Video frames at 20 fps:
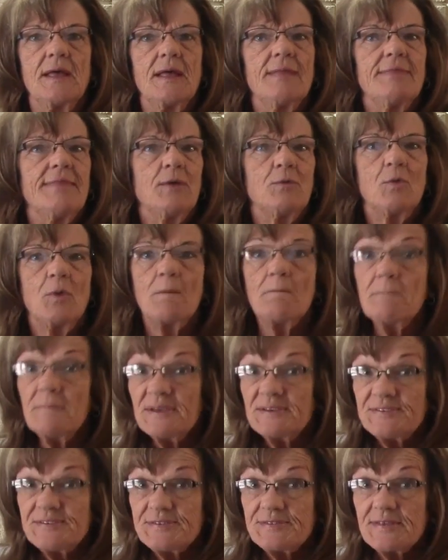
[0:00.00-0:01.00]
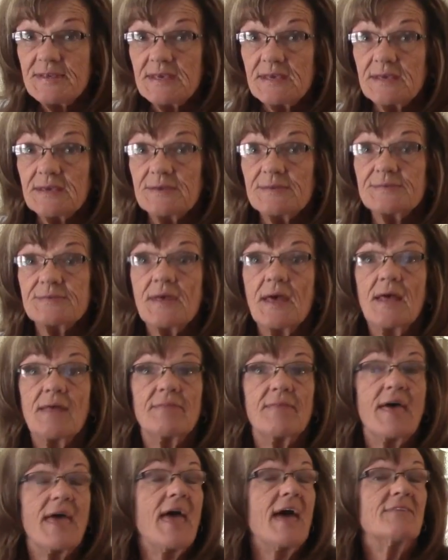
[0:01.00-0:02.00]
They will miss things,
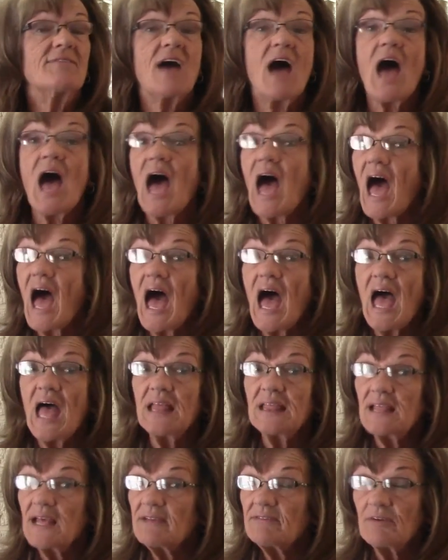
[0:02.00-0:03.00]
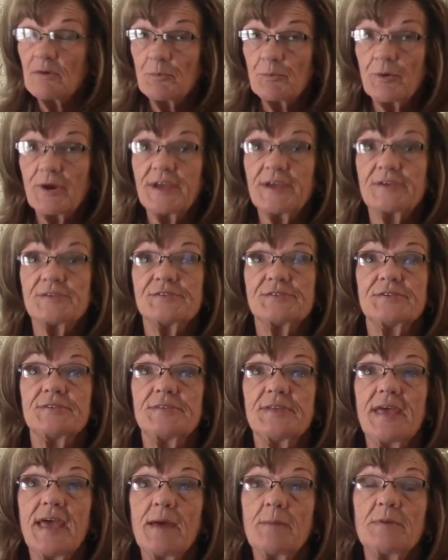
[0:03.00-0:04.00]
they have a high level of breakage
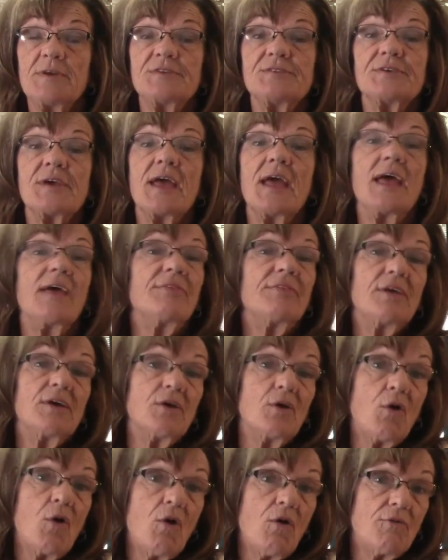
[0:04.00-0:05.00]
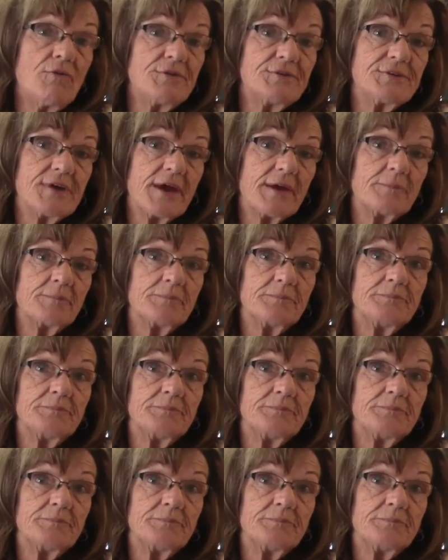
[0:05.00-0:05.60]
and damage, and they'll go overtime.